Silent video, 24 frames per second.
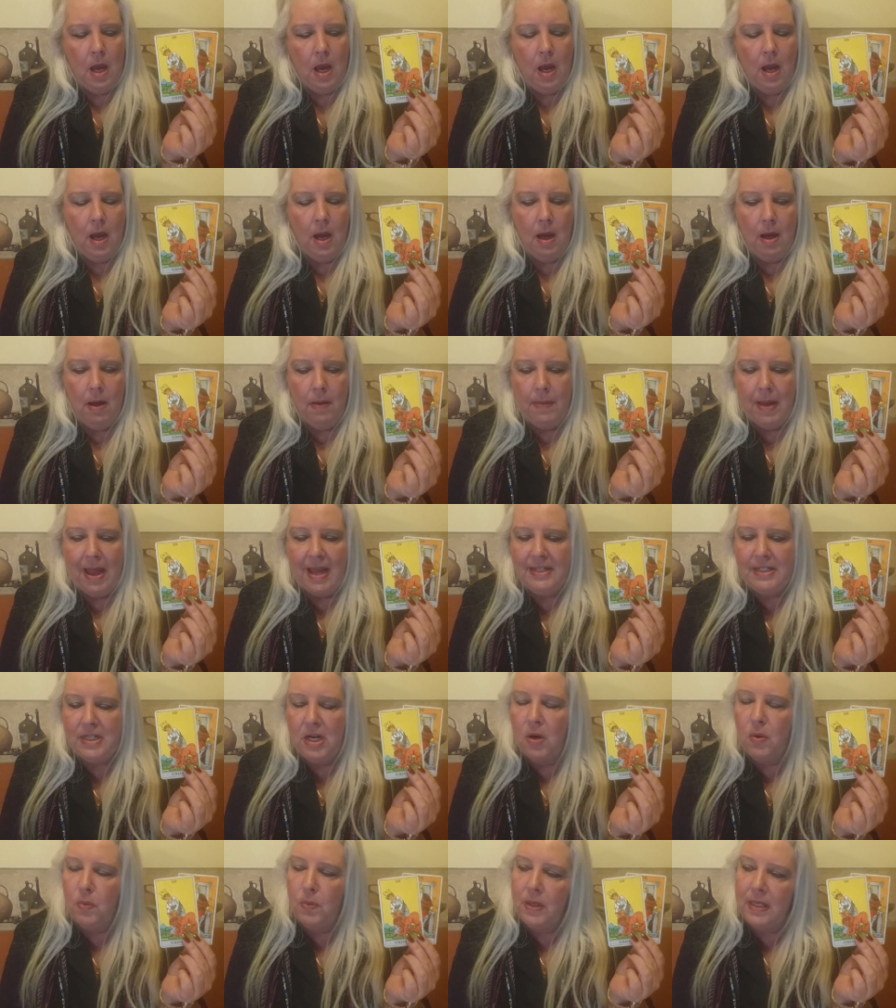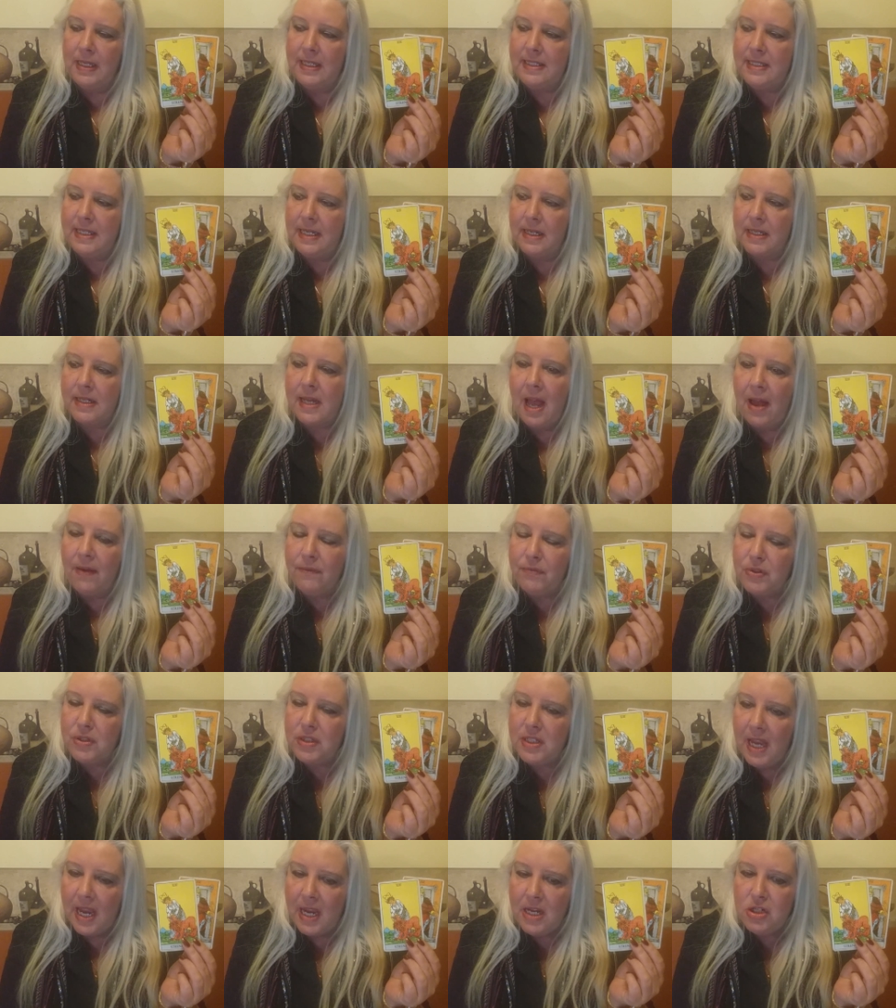Um, I don't really see a
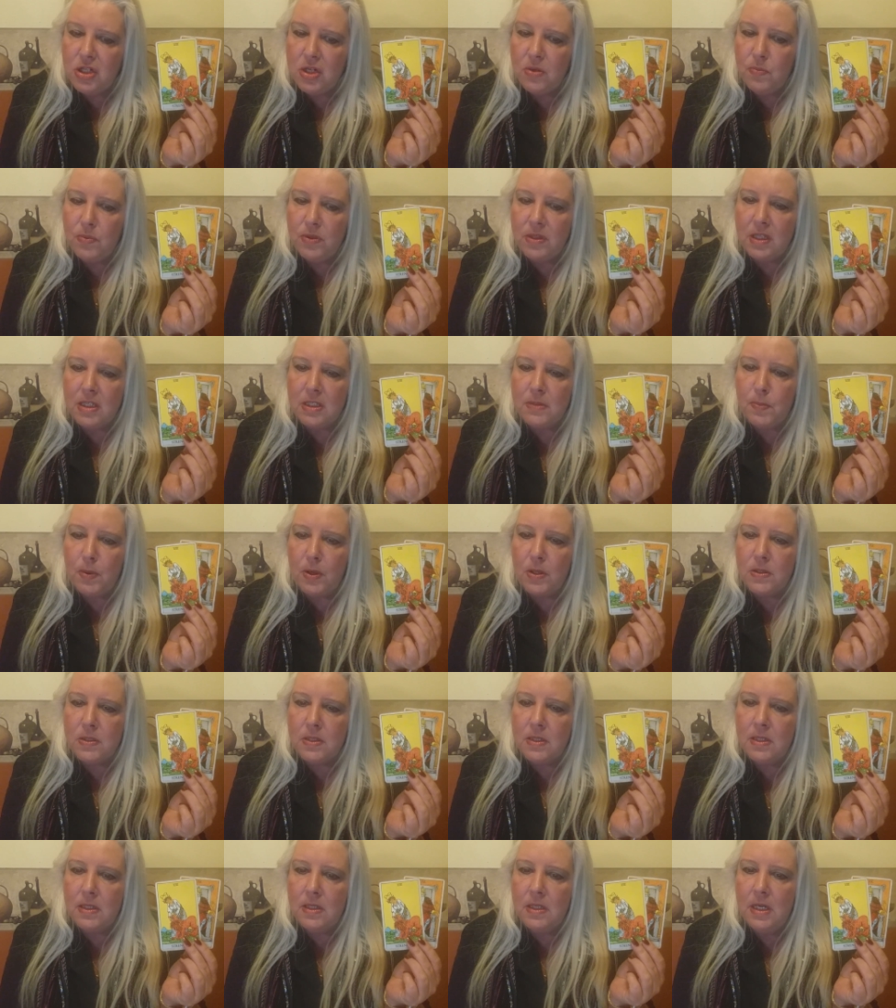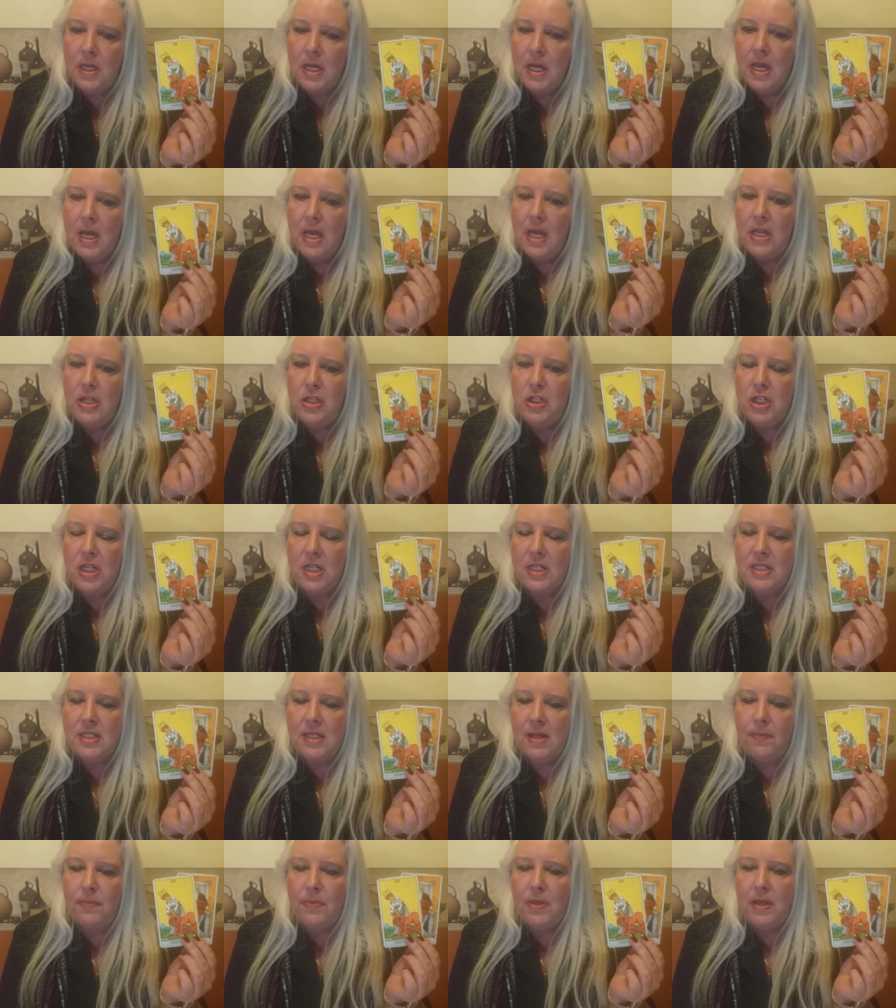confrontation with this person,
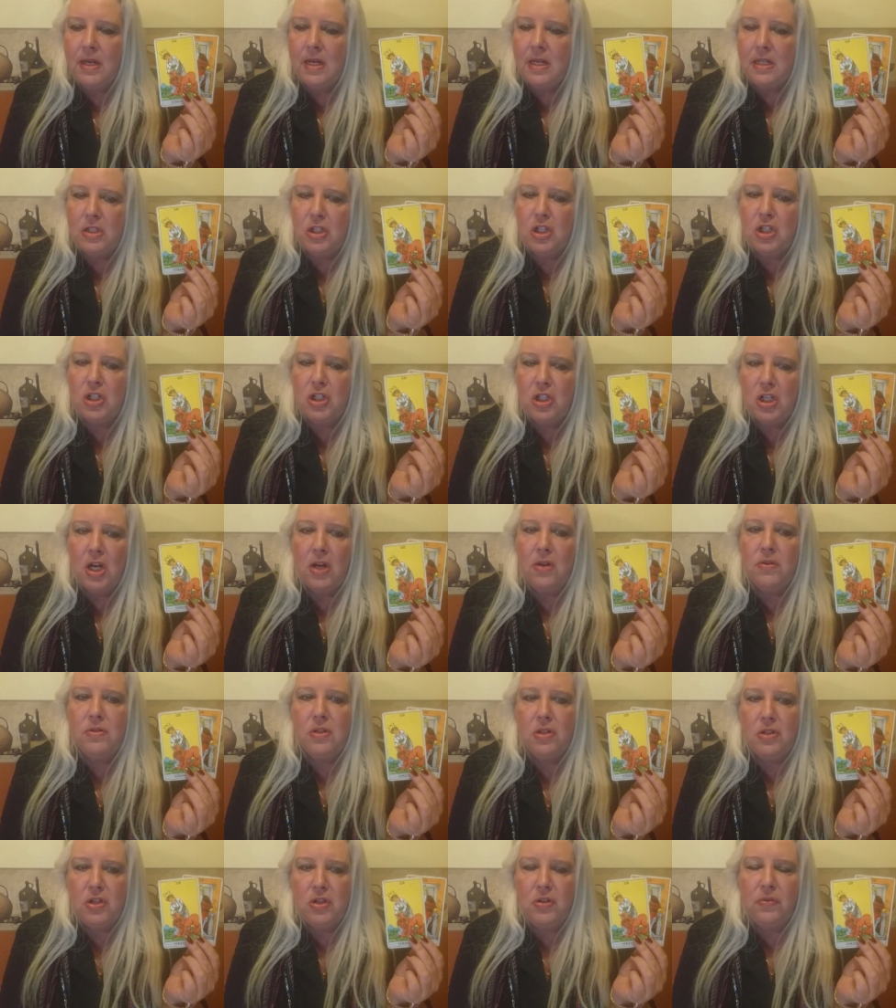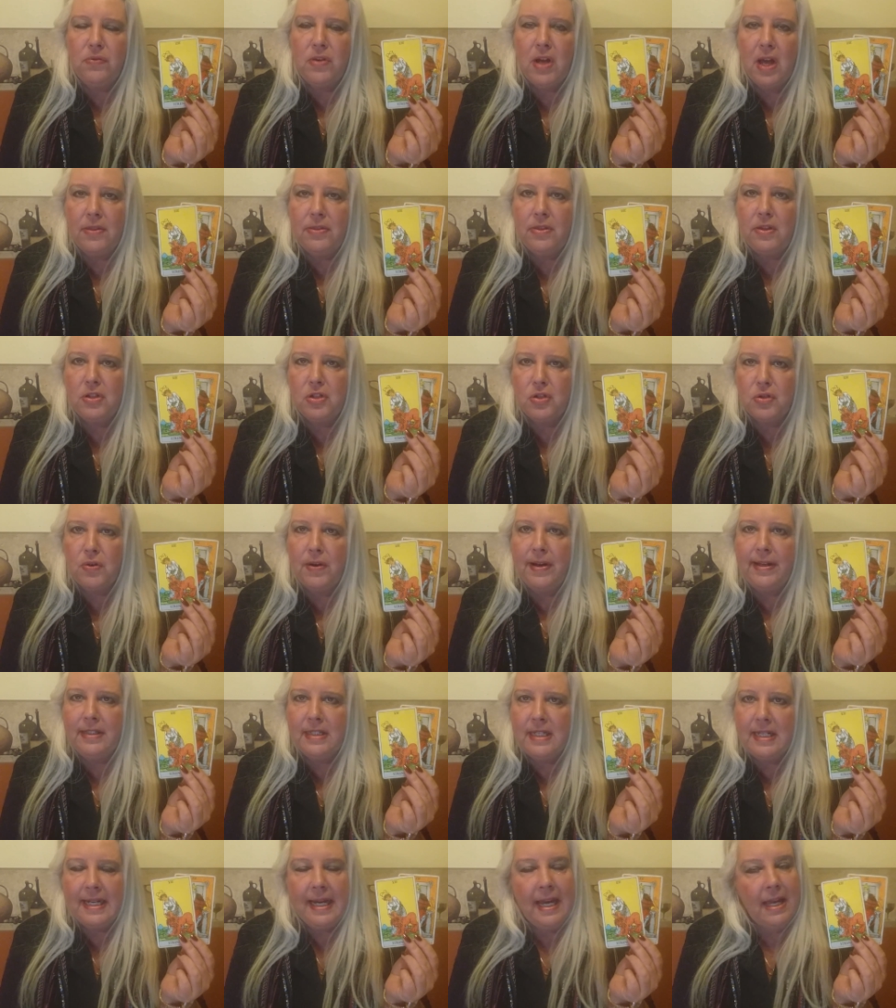just something that just shows that you've got the
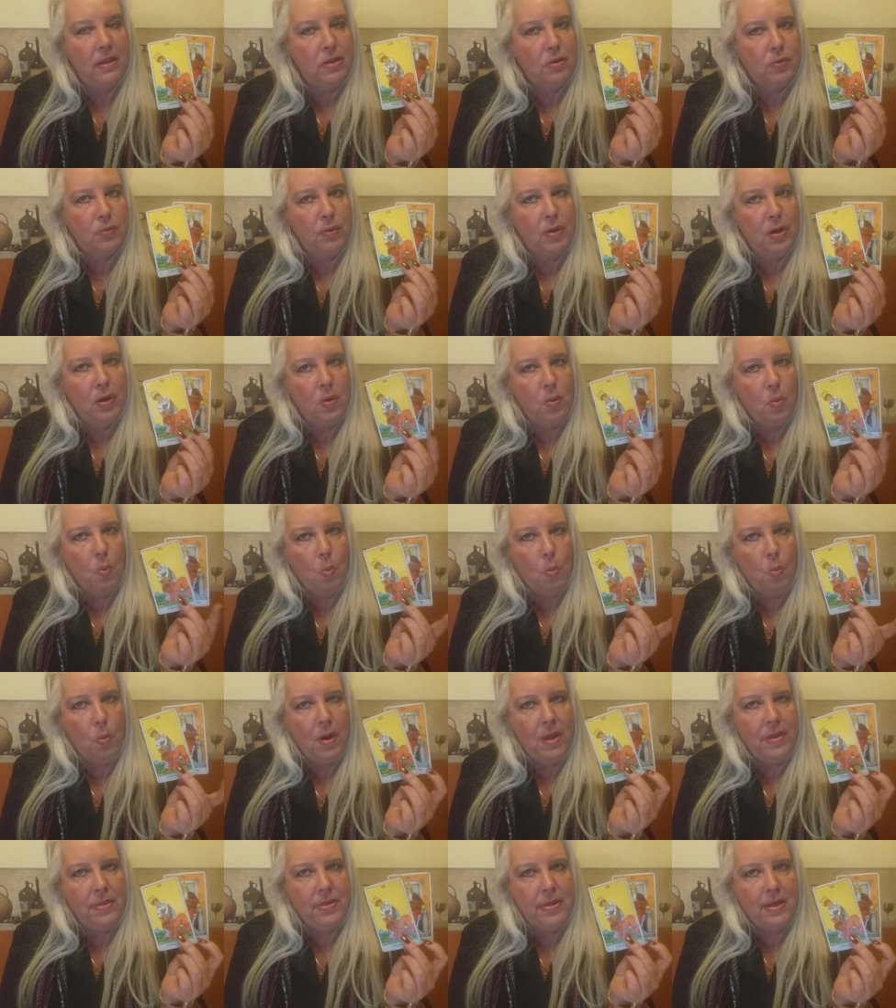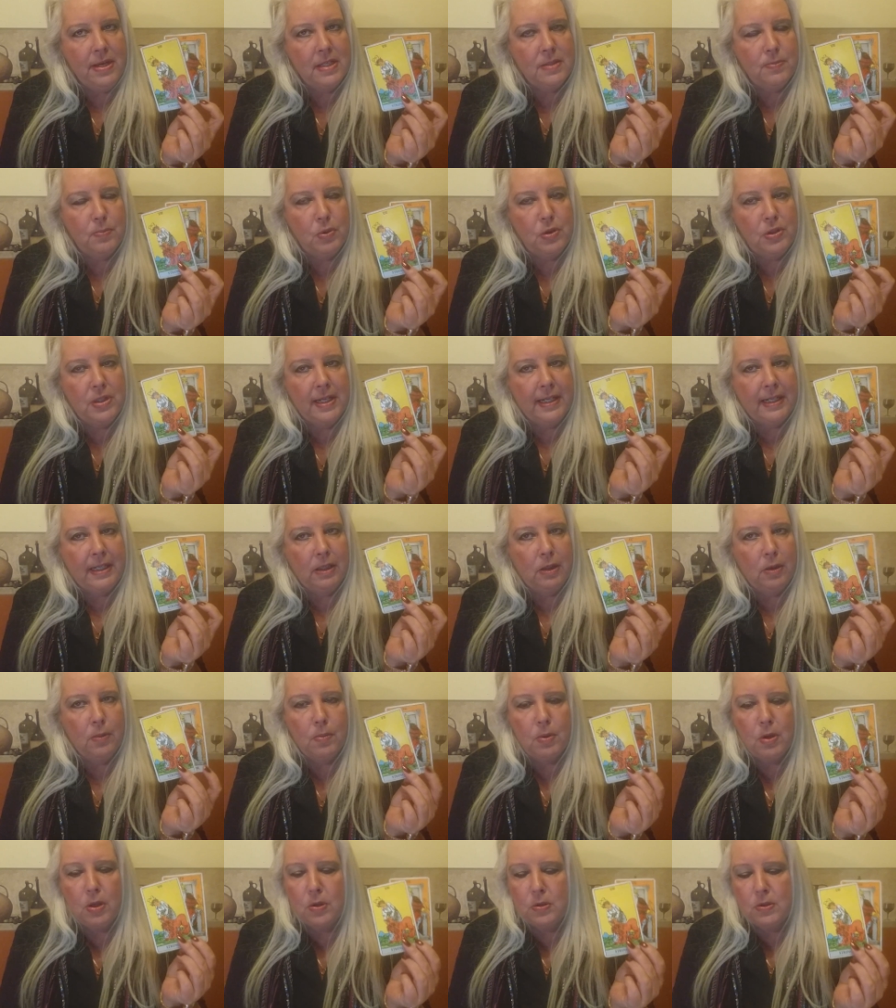strength to get through with this
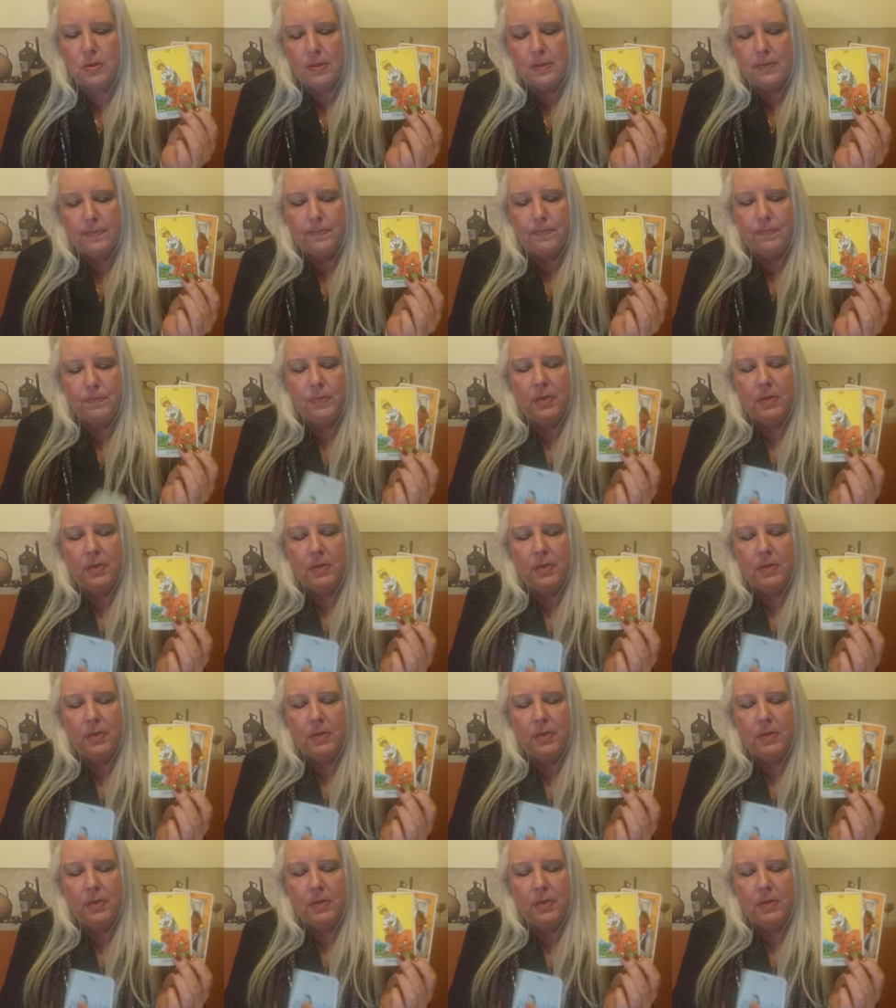particular person.